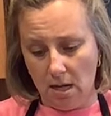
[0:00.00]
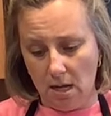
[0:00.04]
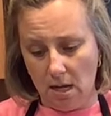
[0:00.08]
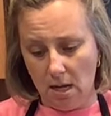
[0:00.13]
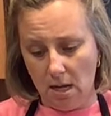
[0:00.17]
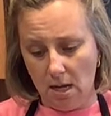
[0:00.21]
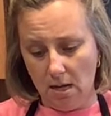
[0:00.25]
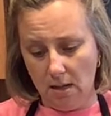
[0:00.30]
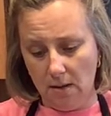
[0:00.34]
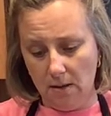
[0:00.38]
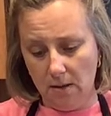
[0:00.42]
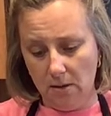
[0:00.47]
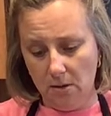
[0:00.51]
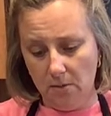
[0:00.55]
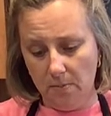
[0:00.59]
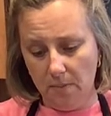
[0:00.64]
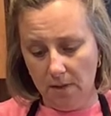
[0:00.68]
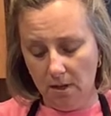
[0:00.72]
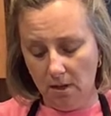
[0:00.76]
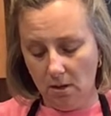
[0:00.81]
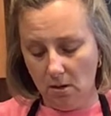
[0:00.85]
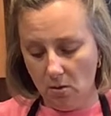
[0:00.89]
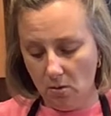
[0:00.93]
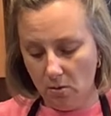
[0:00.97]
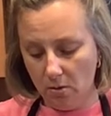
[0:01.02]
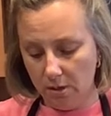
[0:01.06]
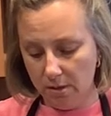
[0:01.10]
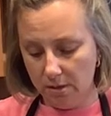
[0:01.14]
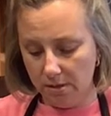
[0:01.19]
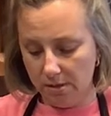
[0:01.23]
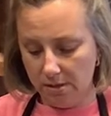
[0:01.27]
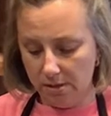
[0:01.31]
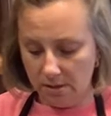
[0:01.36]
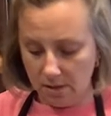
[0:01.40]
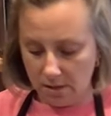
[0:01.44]
and a little bit of
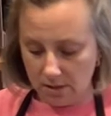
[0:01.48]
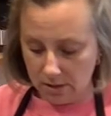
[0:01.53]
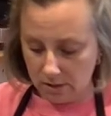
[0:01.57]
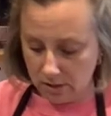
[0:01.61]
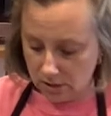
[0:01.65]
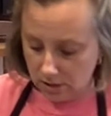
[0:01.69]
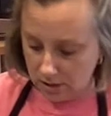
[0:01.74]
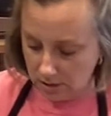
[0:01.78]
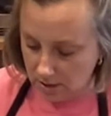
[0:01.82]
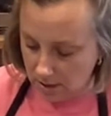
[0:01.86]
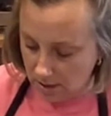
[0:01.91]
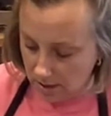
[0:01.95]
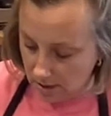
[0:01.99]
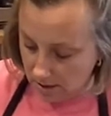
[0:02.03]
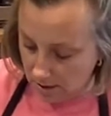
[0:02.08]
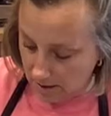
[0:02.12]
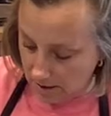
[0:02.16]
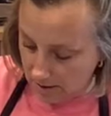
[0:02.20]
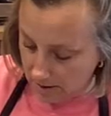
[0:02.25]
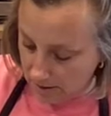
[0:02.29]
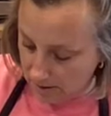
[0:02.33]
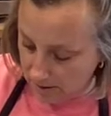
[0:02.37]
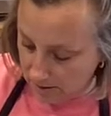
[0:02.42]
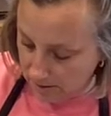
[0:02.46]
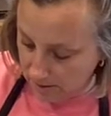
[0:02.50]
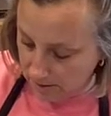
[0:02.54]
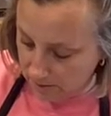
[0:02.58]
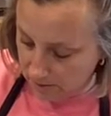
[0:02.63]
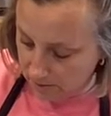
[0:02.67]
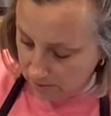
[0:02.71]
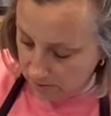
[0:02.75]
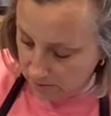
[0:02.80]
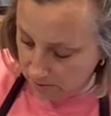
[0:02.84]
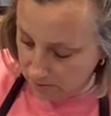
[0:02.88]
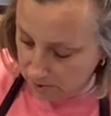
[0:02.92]
cornstarch in there.
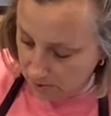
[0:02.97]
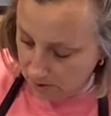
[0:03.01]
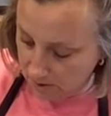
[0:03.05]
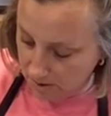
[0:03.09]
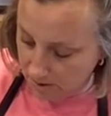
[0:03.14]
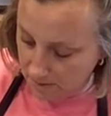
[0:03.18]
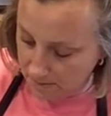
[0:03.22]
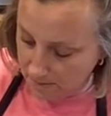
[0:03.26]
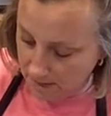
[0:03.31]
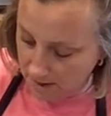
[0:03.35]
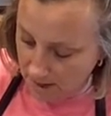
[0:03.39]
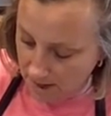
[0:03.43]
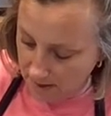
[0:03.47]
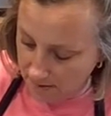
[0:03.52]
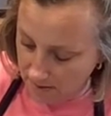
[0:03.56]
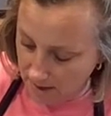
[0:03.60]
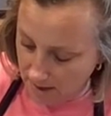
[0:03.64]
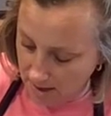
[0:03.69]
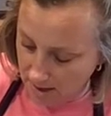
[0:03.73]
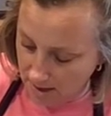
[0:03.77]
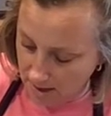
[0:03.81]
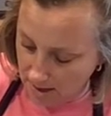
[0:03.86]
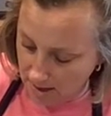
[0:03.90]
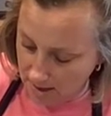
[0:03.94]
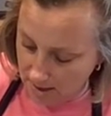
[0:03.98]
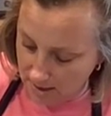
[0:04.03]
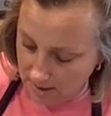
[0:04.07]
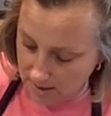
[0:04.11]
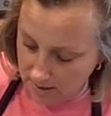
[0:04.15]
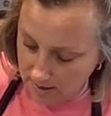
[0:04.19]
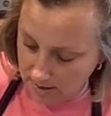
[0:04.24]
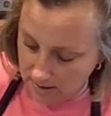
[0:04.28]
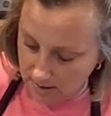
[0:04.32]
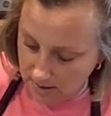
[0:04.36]
So I'm just going to pat that on